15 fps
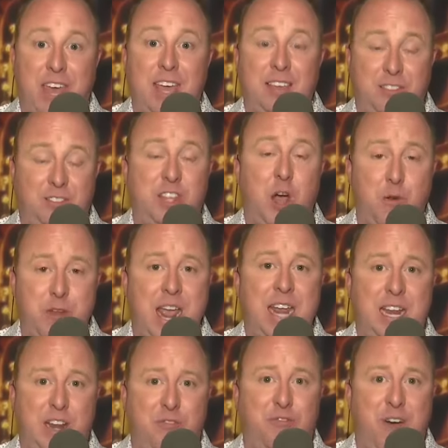They
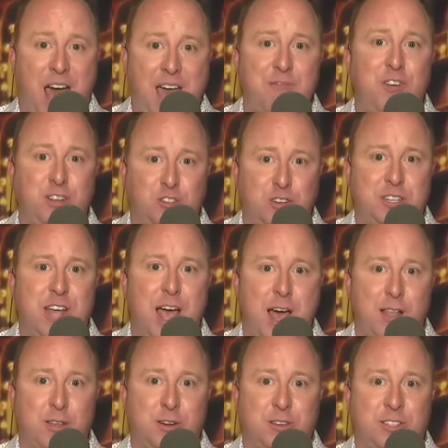donated
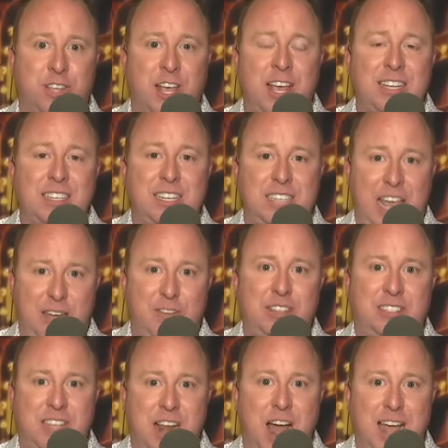$500 to
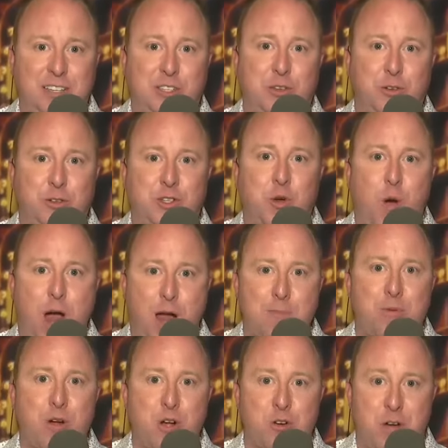Davidson High School's choir
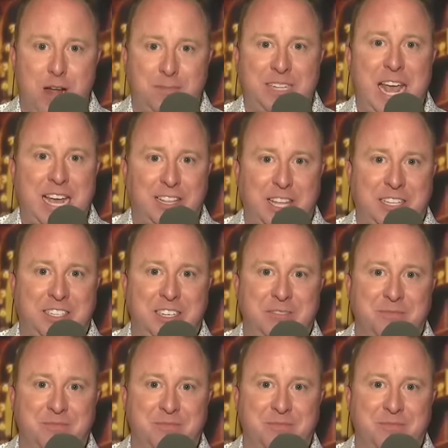program. Take a listen.